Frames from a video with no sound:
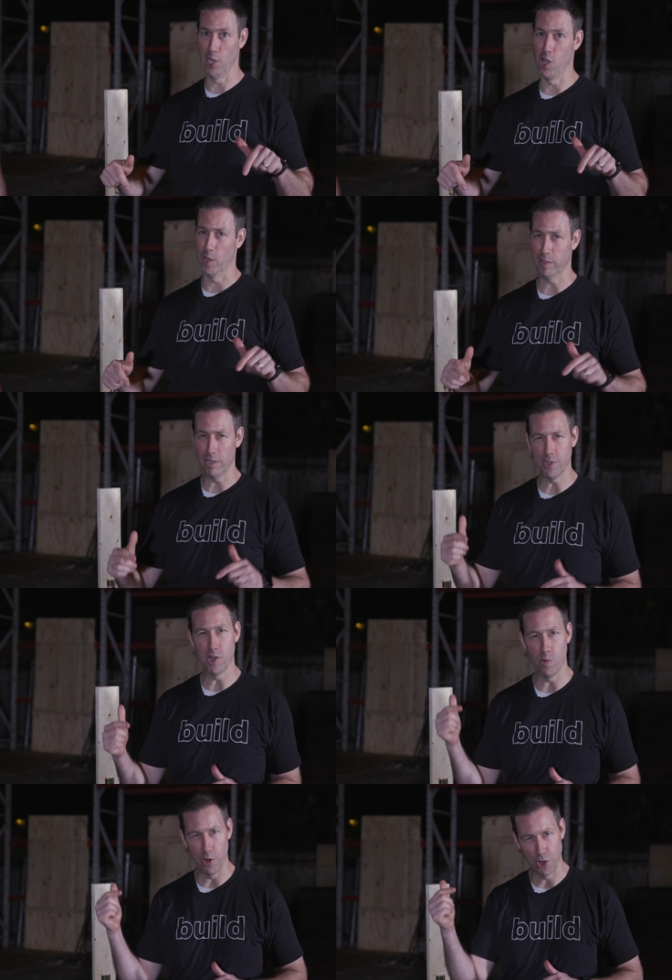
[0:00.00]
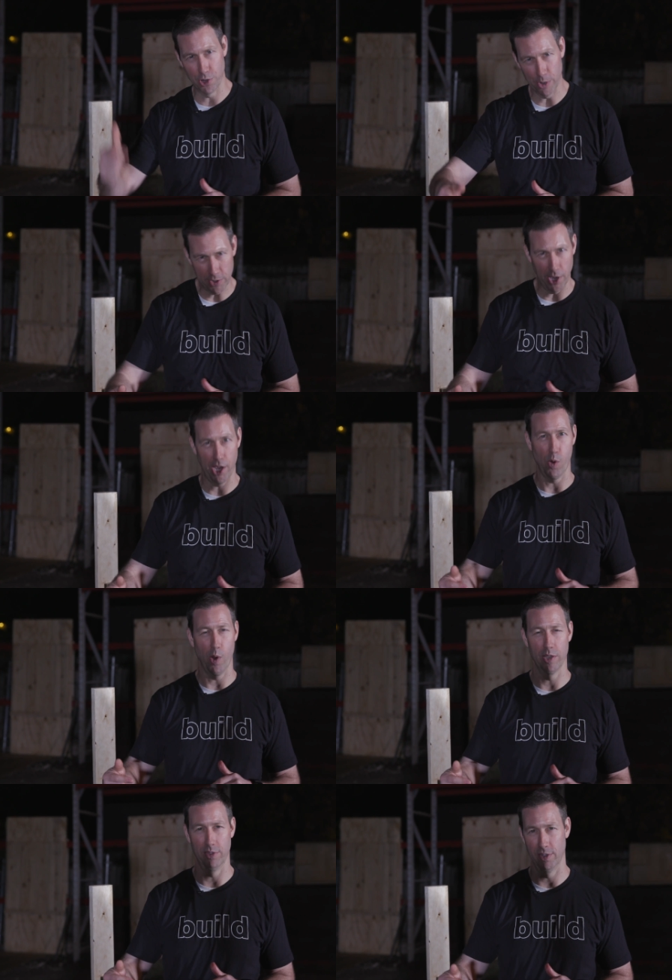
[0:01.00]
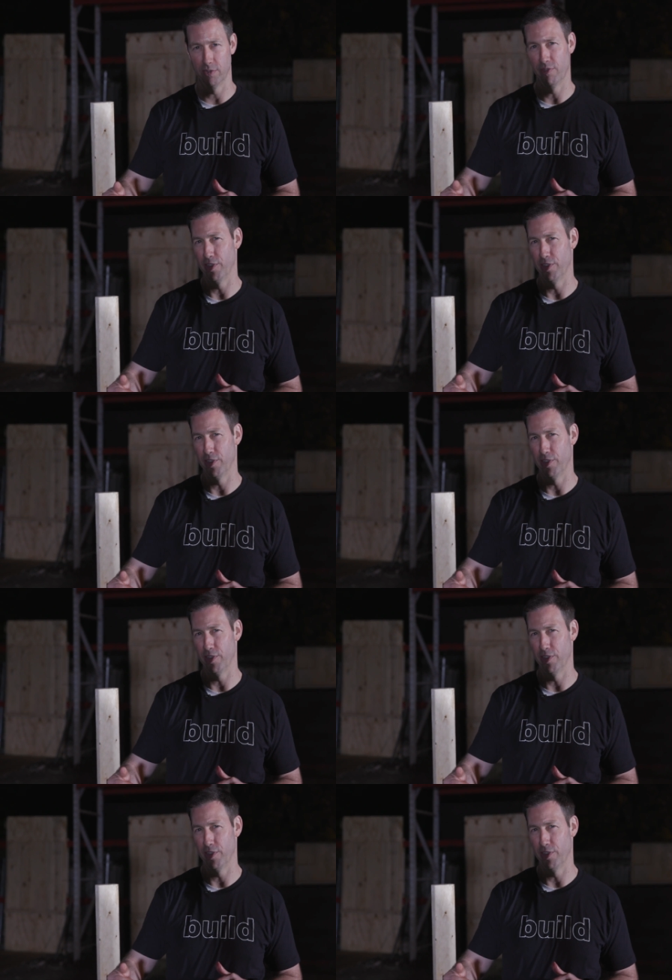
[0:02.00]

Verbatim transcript: below. I'd love to know what your takeaways in this